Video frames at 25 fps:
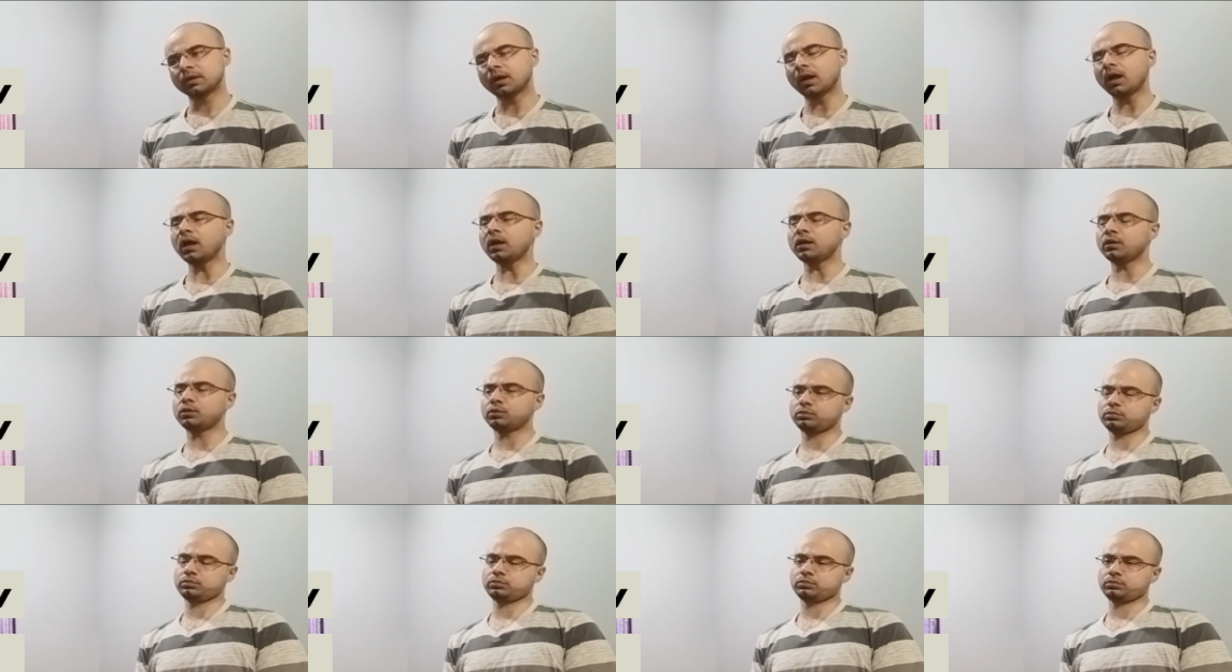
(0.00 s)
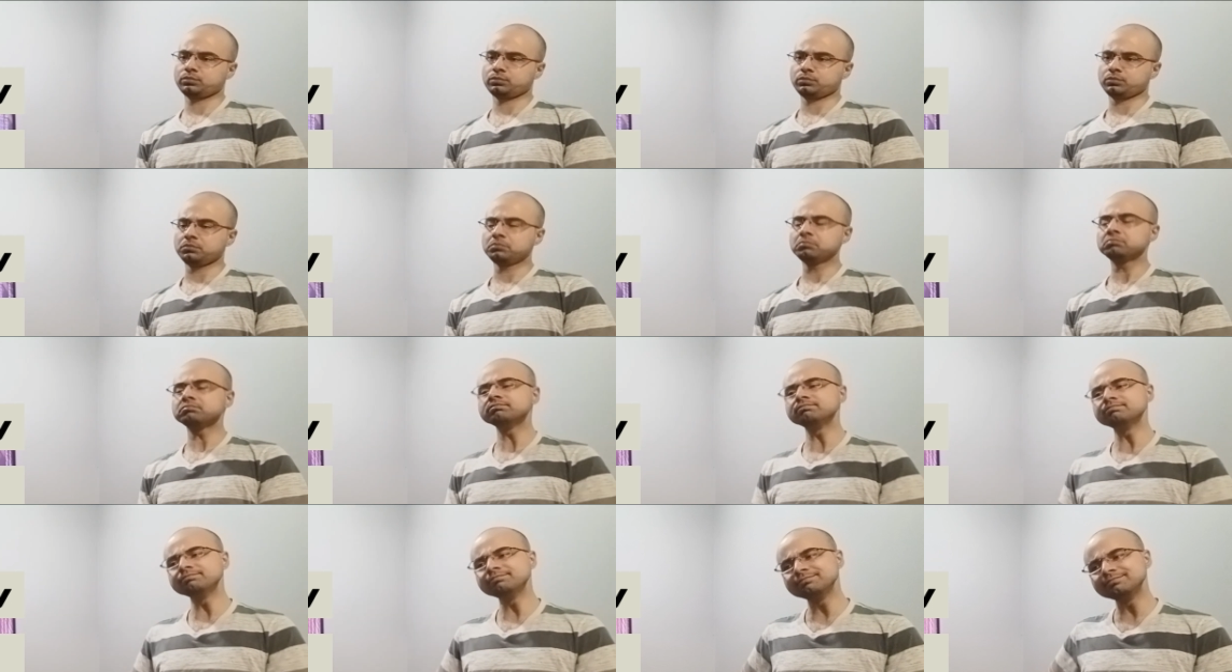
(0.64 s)
Oh.
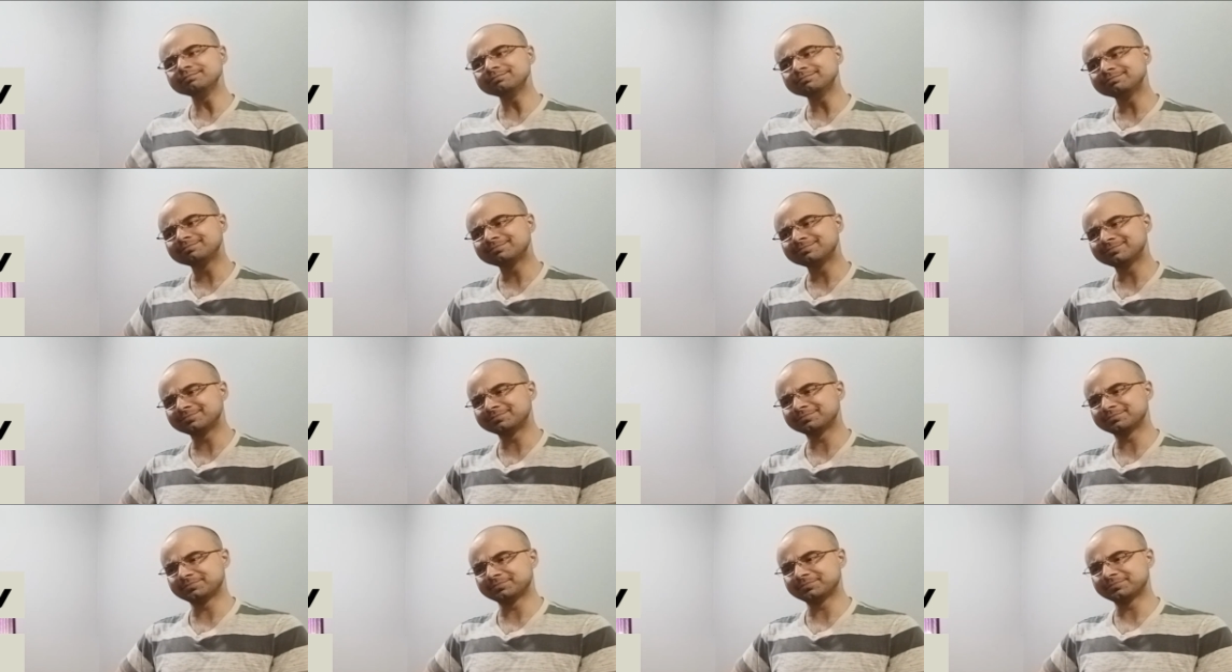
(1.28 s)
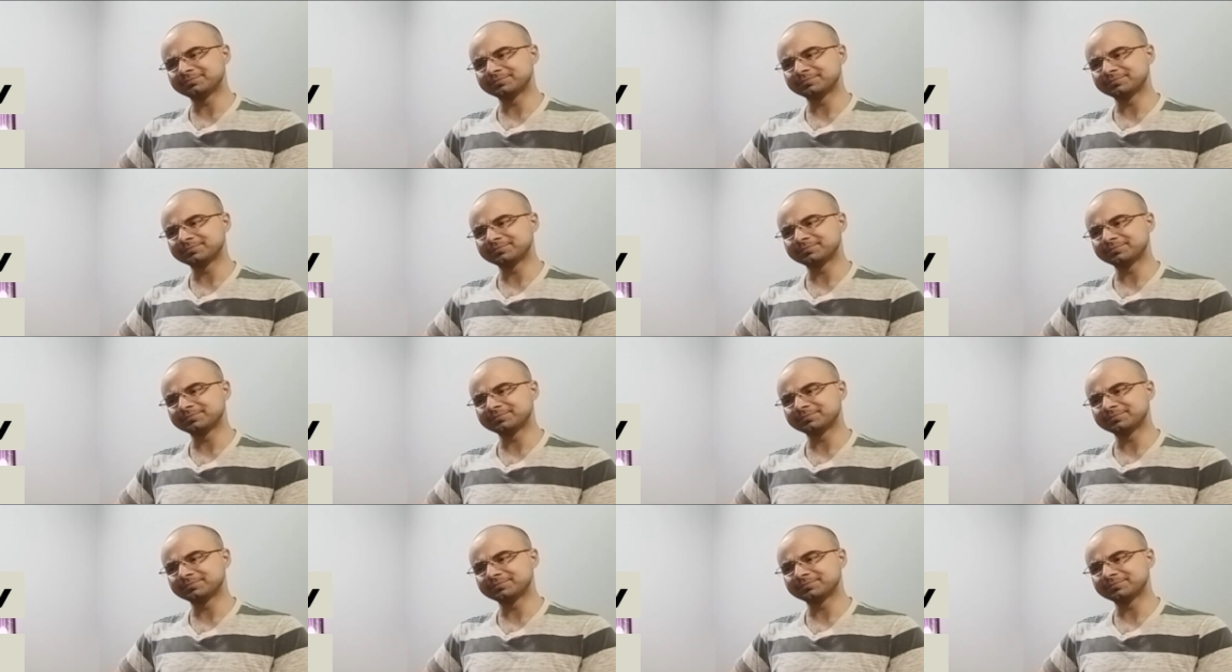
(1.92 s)
Mm.